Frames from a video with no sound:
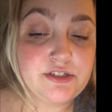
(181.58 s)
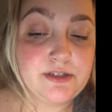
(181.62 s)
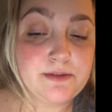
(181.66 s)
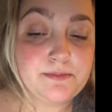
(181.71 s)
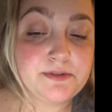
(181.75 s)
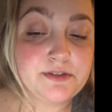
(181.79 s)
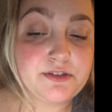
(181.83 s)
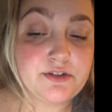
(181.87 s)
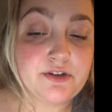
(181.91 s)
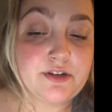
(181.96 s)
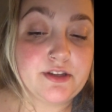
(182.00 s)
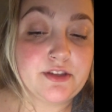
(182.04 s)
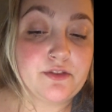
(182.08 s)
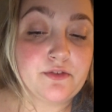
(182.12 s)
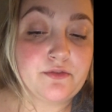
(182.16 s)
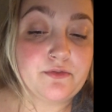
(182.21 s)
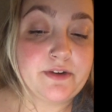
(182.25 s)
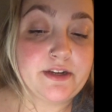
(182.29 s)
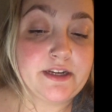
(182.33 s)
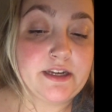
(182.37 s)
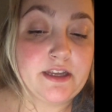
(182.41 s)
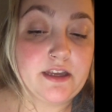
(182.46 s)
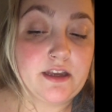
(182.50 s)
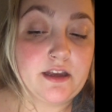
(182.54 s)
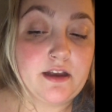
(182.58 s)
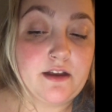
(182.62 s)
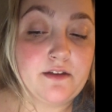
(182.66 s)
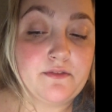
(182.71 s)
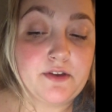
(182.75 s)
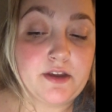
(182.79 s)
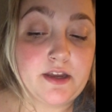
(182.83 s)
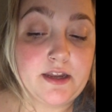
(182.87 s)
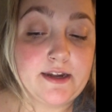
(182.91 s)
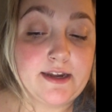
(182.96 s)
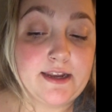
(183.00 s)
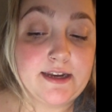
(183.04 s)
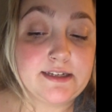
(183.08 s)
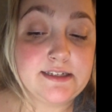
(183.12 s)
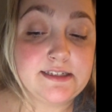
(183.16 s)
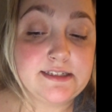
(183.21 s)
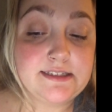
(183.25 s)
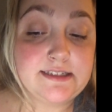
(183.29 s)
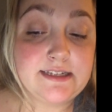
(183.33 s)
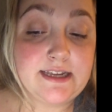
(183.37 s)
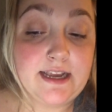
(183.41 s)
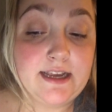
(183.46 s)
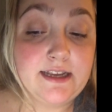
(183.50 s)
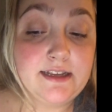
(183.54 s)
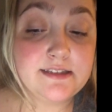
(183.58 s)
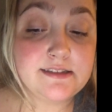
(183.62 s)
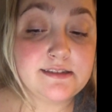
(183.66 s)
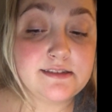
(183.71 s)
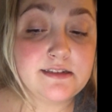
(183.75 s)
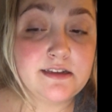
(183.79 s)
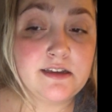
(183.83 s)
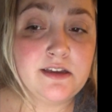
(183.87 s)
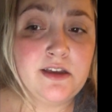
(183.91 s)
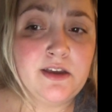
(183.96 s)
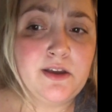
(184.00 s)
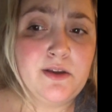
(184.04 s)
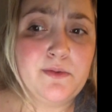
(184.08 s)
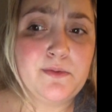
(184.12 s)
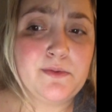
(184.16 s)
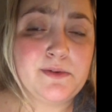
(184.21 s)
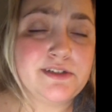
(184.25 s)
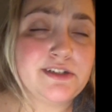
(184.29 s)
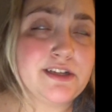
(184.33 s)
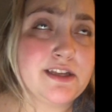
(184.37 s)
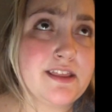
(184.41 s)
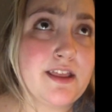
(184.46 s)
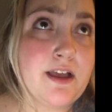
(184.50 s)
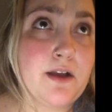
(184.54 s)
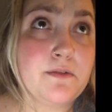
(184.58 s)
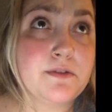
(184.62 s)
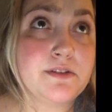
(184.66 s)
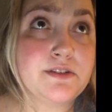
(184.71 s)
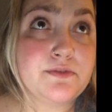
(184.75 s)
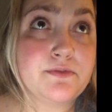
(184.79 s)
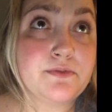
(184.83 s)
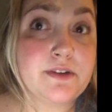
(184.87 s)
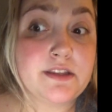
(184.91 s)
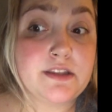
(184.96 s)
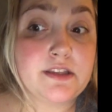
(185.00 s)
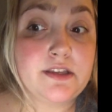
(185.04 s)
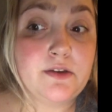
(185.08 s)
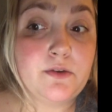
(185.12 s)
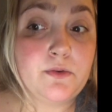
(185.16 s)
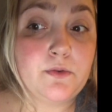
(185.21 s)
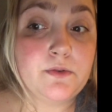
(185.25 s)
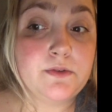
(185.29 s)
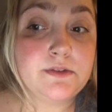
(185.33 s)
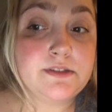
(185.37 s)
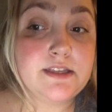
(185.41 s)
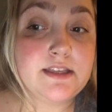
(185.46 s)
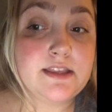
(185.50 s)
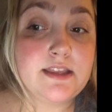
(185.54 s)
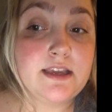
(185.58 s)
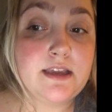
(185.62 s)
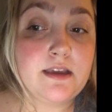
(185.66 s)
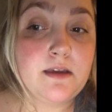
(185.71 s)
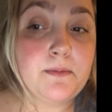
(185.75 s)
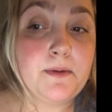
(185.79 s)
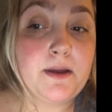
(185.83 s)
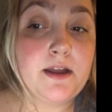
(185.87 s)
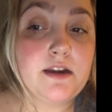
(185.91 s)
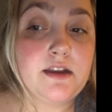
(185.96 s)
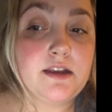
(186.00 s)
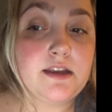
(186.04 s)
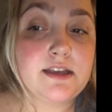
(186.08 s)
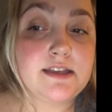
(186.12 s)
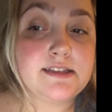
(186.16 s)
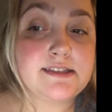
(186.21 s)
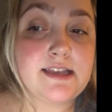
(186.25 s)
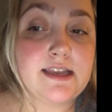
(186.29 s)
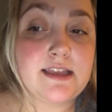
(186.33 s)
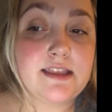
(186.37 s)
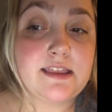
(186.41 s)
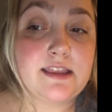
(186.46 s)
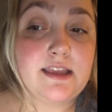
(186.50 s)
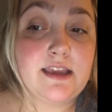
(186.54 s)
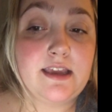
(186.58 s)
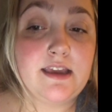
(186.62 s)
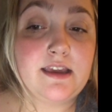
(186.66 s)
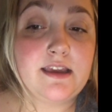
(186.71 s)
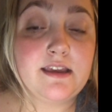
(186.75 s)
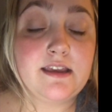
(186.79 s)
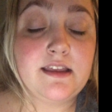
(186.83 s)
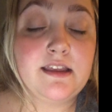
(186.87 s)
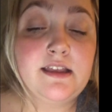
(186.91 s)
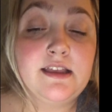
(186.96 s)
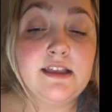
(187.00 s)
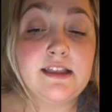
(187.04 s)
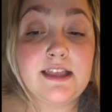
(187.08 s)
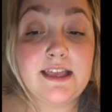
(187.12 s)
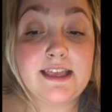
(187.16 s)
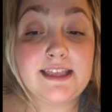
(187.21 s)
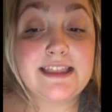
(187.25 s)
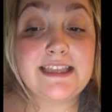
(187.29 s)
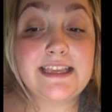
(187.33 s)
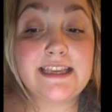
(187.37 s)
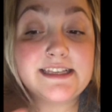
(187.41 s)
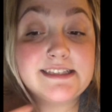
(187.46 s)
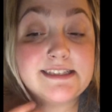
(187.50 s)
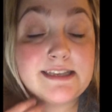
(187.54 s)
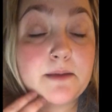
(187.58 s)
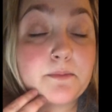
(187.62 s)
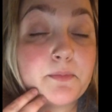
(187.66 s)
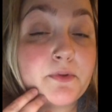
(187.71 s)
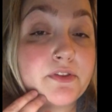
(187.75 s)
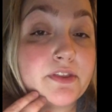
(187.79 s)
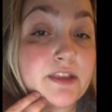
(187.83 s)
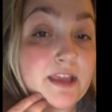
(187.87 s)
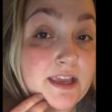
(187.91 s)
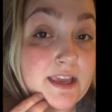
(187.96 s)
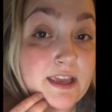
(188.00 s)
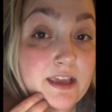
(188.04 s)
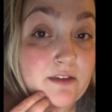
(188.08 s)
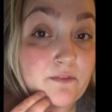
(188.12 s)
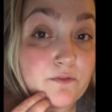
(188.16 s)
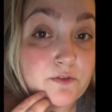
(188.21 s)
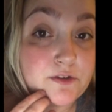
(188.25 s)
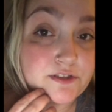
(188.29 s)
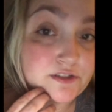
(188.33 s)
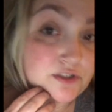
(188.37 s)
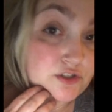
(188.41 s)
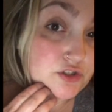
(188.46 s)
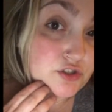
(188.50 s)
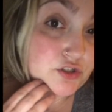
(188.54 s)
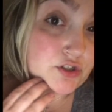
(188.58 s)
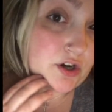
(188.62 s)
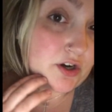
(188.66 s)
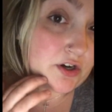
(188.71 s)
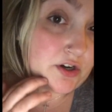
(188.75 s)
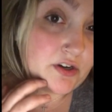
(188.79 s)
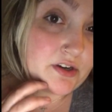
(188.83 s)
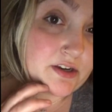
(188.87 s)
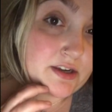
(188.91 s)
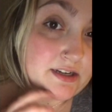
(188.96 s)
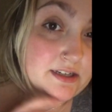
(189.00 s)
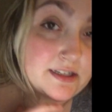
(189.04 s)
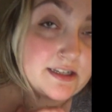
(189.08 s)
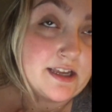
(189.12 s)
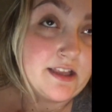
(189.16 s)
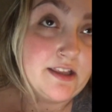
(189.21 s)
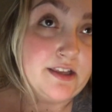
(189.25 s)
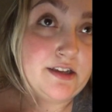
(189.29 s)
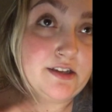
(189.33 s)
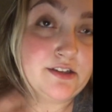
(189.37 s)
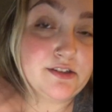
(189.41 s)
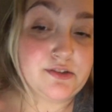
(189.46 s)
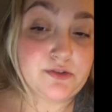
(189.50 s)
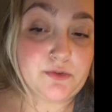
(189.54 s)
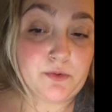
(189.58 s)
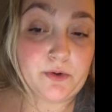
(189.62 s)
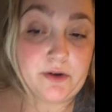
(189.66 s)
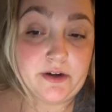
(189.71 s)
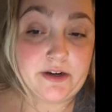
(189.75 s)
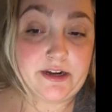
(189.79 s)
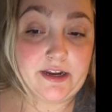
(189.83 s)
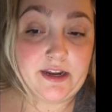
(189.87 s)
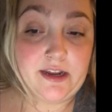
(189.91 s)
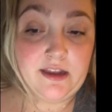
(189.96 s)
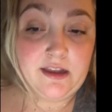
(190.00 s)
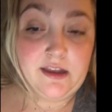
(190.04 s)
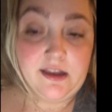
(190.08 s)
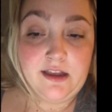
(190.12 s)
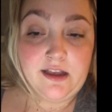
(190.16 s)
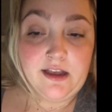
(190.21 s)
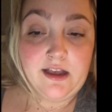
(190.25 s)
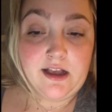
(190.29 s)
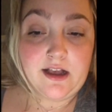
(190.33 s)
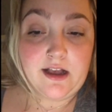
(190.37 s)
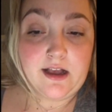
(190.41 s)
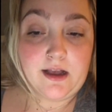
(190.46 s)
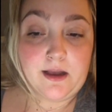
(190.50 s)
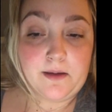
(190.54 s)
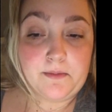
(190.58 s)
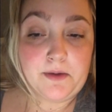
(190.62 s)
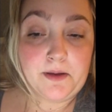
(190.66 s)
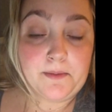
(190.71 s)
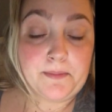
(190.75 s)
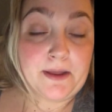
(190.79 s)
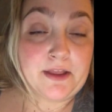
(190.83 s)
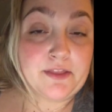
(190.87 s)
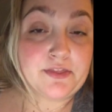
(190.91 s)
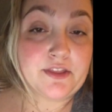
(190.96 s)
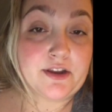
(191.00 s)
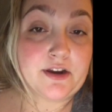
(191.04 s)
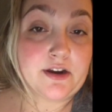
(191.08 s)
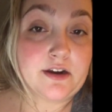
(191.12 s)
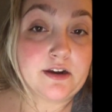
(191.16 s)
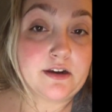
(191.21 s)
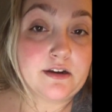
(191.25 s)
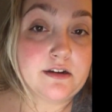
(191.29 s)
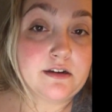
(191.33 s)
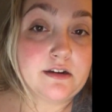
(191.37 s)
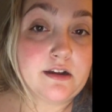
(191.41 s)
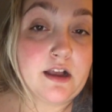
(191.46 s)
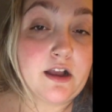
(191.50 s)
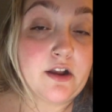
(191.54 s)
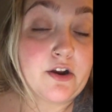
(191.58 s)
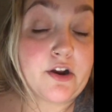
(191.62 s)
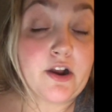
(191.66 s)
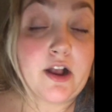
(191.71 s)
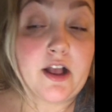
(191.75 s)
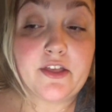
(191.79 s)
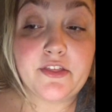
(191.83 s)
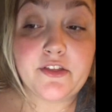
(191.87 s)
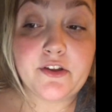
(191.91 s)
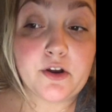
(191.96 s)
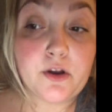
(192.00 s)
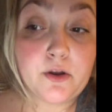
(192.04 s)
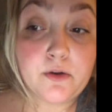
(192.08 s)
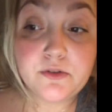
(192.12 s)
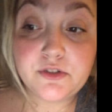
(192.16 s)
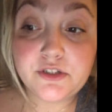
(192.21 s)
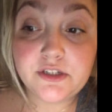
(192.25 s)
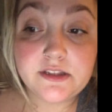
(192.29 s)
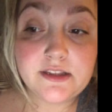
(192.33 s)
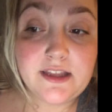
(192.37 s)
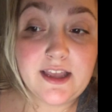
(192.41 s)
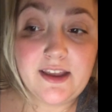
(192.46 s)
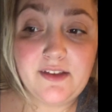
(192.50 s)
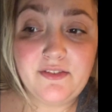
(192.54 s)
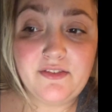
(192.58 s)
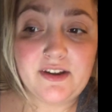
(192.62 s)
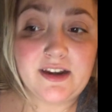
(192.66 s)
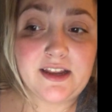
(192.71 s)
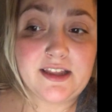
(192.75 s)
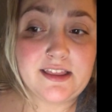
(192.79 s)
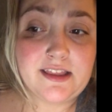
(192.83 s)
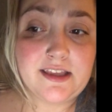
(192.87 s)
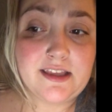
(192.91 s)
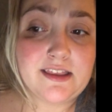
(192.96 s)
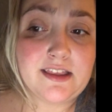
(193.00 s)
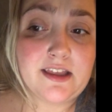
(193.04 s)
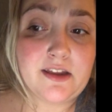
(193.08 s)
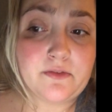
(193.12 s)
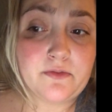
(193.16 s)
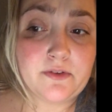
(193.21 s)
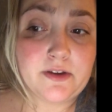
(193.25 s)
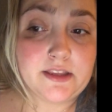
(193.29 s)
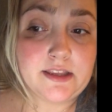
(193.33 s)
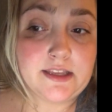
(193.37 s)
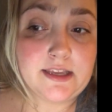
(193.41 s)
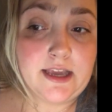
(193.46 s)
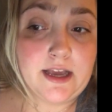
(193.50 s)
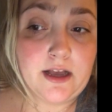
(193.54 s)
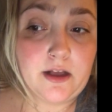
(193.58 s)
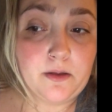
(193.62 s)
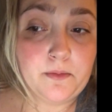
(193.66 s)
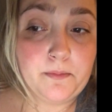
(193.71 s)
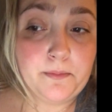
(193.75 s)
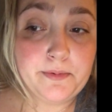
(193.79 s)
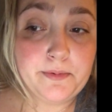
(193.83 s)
during the reading of a connected text, which I thought was really cool to think about it, because I think, the example they gave was a shark and telling a story about their other ocean life, and I think that really helped